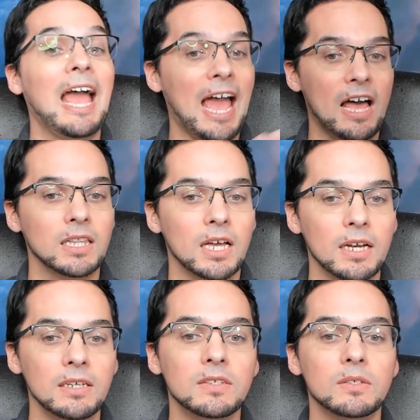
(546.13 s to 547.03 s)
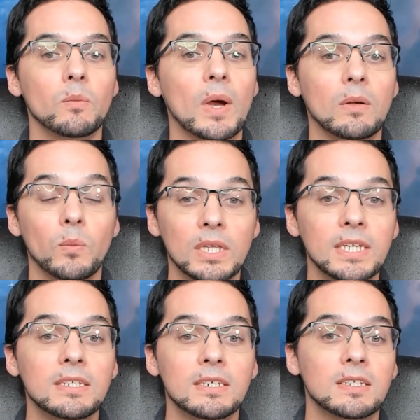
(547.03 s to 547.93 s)
allies
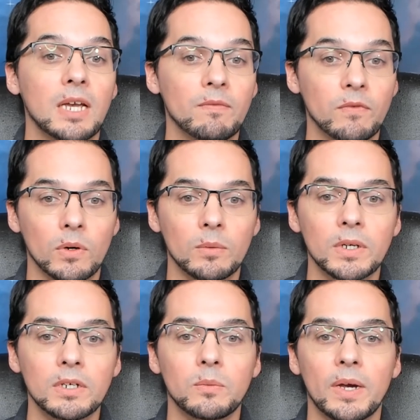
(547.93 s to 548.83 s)
willing to step forward,